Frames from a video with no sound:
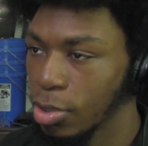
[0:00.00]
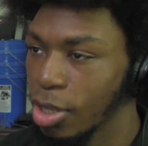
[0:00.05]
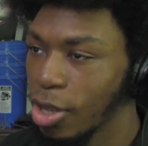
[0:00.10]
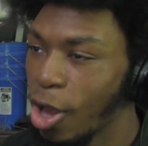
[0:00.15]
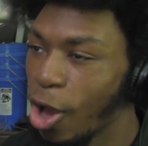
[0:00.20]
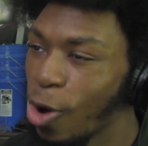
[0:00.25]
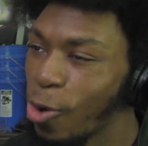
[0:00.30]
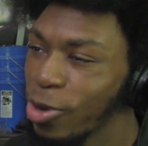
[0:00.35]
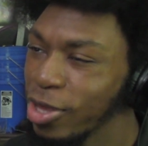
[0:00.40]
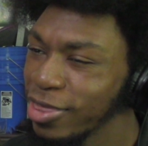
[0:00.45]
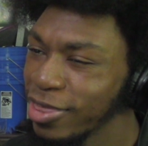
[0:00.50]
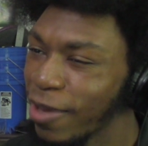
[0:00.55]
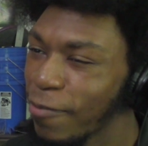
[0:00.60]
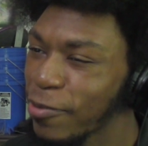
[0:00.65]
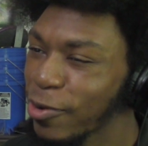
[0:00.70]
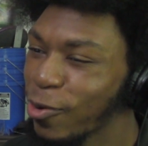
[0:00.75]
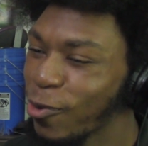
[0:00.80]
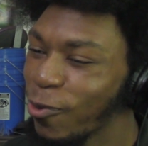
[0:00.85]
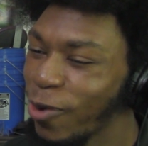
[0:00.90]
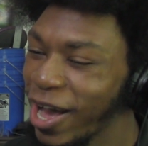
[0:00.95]
Oh, he said,
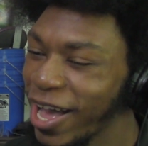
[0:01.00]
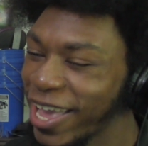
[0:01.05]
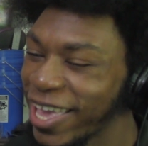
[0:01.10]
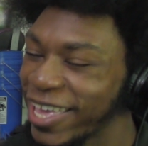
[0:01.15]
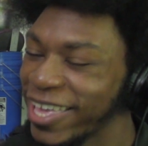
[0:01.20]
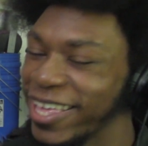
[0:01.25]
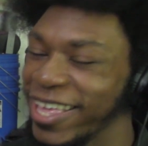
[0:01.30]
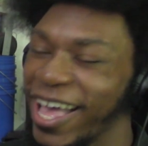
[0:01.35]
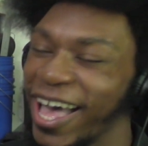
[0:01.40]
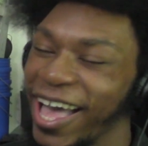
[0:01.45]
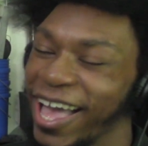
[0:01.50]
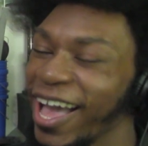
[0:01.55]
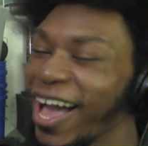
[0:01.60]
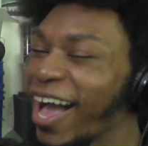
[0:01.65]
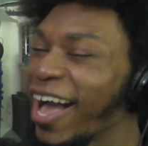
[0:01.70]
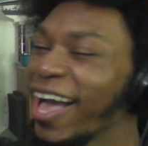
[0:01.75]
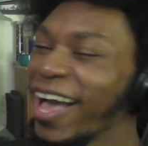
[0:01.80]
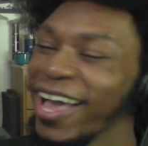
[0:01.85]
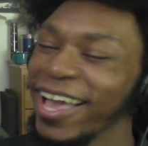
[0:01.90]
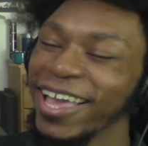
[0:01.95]
be quiet.
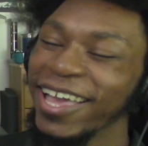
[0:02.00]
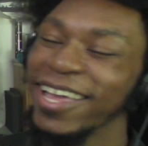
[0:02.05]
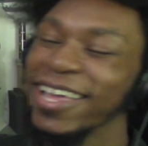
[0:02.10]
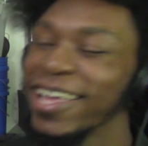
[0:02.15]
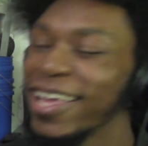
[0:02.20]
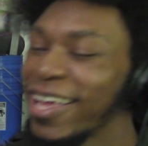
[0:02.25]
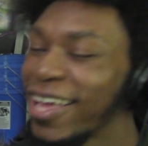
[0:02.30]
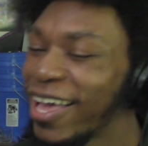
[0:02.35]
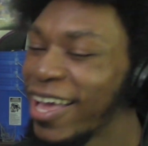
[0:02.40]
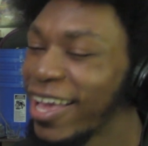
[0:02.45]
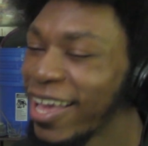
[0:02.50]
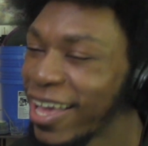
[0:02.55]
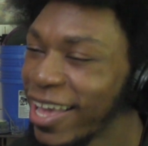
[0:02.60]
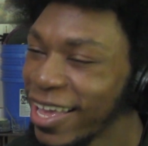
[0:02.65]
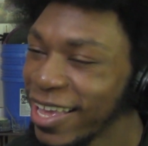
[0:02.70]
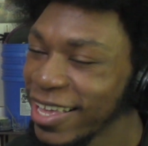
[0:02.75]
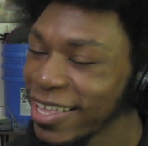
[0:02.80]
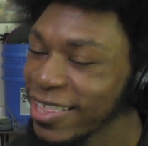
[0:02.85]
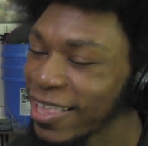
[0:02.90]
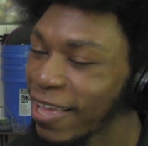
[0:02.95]

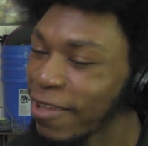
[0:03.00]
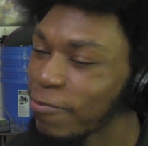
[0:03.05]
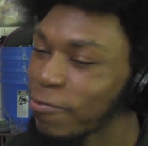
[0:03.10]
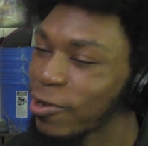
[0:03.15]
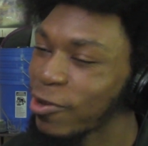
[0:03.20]
He said,